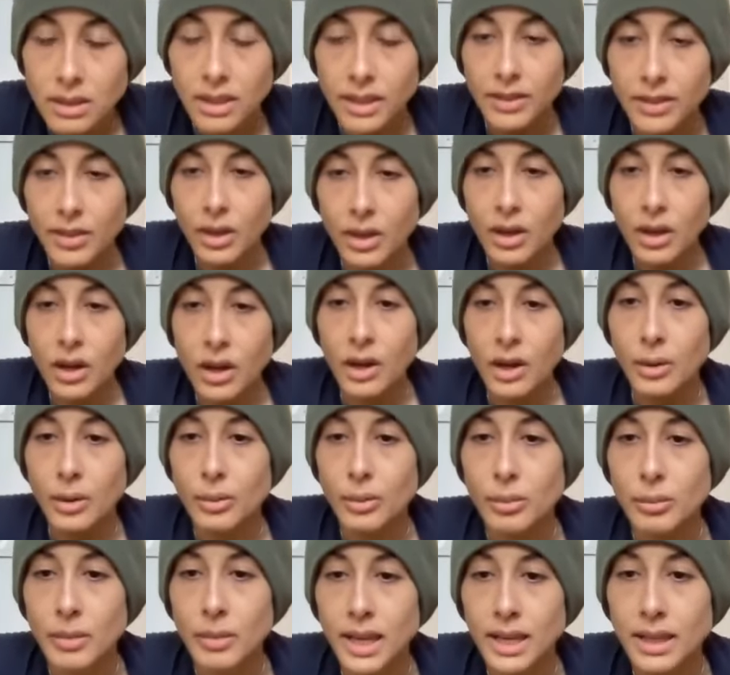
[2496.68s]
Let the heart
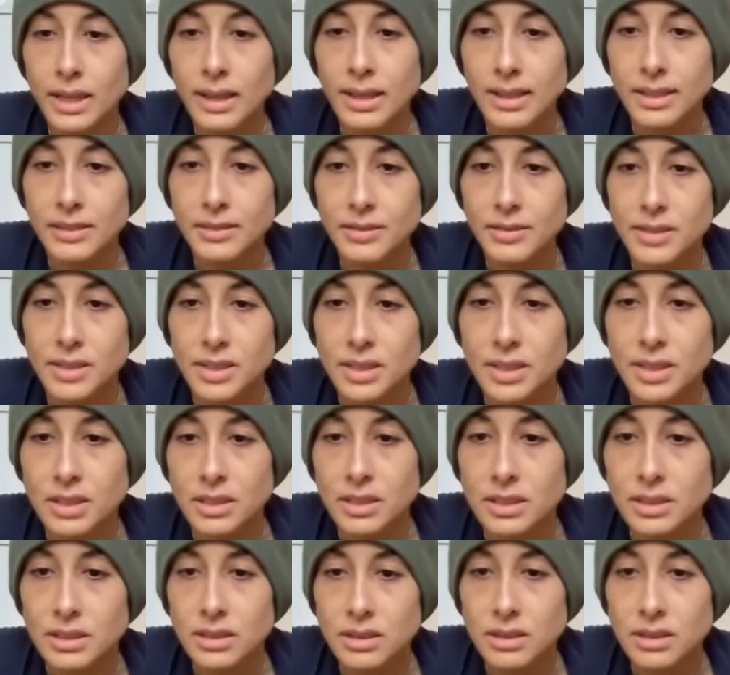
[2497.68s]
remain lifted.